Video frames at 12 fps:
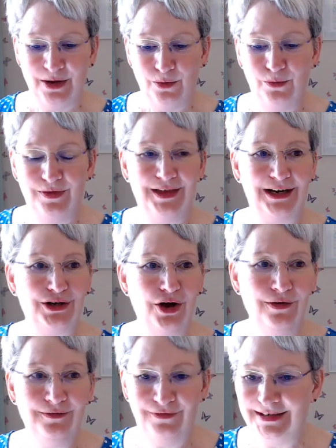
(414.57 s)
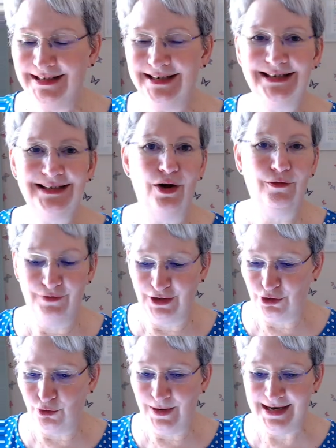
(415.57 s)
With the confidence of the
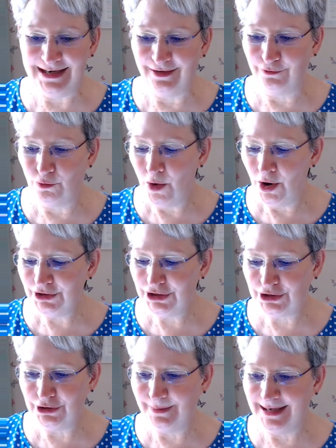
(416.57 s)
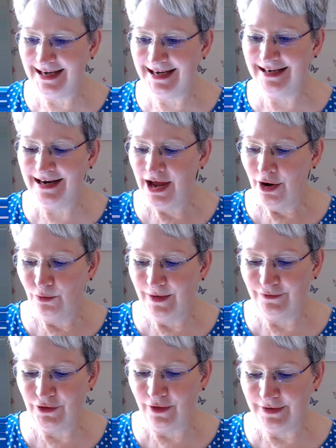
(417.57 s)
Queen of Wands coming in,
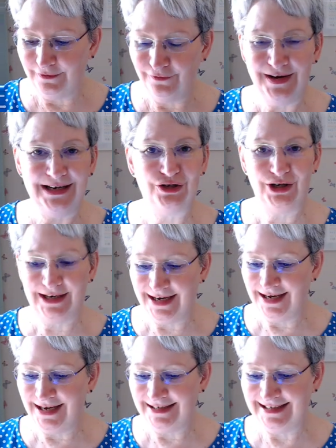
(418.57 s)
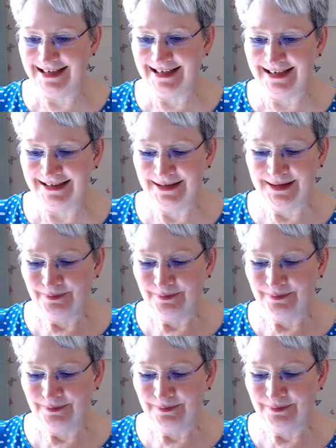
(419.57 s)
we've got the victory card here.